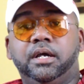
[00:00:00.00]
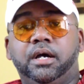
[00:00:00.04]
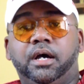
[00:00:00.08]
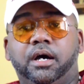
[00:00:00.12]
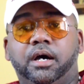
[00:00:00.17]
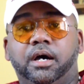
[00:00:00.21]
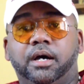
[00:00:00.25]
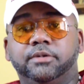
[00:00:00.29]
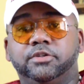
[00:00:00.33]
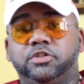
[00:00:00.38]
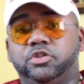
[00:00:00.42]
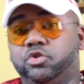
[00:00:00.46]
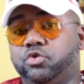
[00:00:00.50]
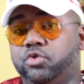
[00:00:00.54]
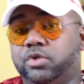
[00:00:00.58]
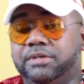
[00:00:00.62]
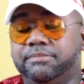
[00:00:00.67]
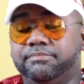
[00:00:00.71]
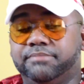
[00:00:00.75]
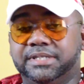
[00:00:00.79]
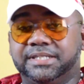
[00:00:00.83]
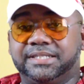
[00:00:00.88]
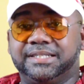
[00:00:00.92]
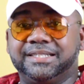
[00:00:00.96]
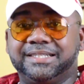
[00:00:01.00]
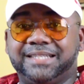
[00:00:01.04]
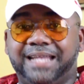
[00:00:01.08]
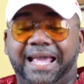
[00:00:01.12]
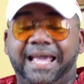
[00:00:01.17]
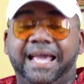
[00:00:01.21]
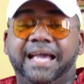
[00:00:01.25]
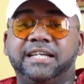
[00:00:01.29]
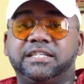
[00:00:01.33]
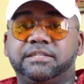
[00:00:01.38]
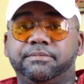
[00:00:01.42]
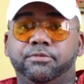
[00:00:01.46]
uh, doing business
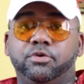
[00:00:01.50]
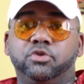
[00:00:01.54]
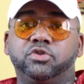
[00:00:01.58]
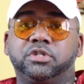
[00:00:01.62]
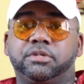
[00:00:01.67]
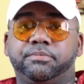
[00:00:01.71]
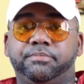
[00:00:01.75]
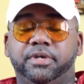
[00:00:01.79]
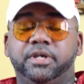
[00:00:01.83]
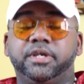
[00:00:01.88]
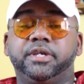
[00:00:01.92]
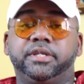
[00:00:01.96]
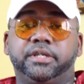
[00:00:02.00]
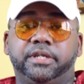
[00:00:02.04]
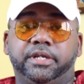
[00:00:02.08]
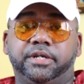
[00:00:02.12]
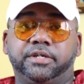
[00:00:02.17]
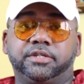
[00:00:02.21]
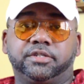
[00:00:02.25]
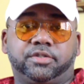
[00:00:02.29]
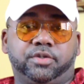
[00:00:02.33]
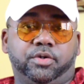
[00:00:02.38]
as Music Millionaires.